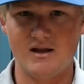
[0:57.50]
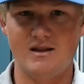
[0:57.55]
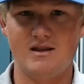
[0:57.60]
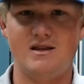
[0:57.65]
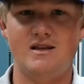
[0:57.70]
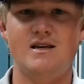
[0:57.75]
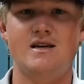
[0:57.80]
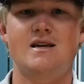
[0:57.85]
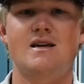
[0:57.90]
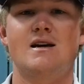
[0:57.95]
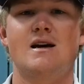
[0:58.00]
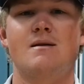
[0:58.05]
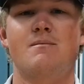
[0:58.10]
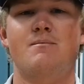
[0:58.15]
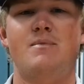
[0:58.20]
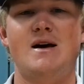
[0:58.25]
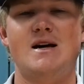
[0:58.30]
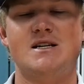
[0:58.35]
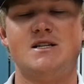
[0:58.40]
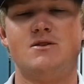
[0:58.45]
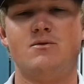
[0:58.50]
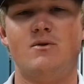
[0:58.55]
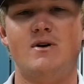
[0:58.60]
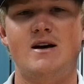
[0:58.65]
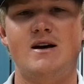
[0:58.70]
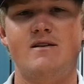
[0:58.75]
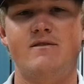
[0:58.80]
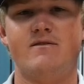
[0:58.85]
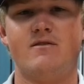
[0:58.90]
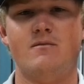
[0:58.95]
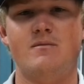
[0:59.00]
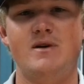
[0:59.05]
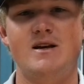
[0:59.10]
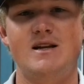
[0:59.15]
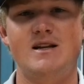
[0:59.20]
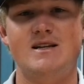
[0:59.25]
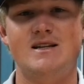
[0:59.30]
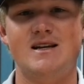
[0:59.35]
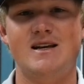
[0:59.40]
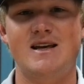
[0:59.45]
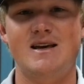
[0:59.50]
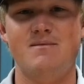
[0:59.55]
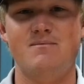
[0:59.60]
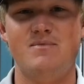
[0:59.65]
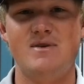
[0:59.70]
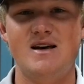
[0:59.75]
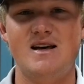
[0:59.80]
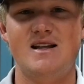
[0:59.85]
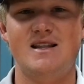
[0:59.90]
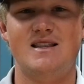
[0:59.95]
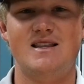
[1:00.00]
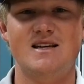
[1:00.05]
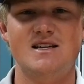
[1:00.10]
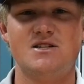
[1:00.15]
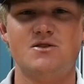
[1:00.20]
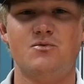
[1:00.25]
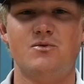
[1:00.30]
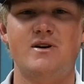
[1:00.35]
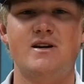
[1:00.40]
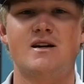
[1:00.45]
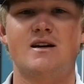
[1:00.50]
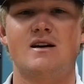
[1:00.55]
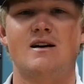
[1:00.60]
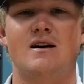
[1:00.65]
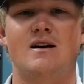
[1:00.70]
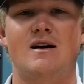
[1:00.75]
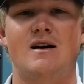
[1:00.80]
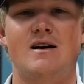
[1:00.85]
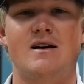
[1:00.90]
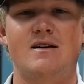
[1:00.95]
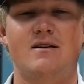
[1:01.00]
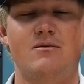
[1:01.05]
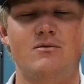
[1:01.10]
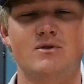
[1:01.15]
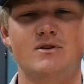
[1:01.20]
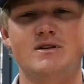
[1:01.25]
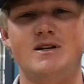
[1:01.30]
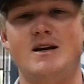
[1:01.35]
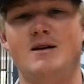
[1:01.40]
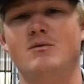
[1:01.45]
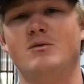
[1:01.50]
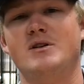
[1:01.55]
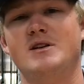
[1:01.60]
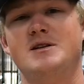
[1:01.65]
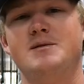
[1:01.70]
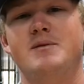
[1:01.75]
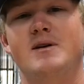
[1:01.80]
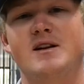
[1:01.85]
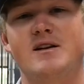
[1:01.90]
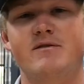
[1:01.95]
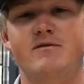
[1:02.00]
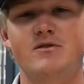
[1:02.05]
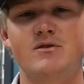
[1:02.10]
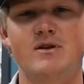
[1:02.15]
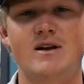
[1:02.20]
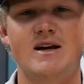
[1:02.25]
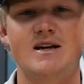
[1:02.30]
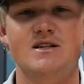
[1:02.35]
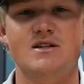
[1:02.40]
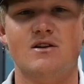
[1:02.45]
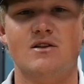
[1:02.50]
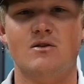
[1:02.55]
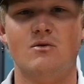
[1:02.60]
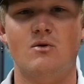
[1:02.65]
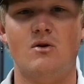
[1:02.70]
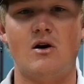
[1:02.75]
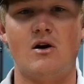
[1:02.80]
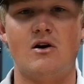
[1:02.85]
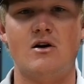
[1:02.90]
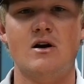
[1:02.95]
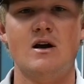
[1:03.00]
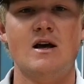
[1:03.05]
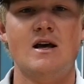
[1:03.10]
The best way for me to get bit this week, I was able to spend a few days on the water,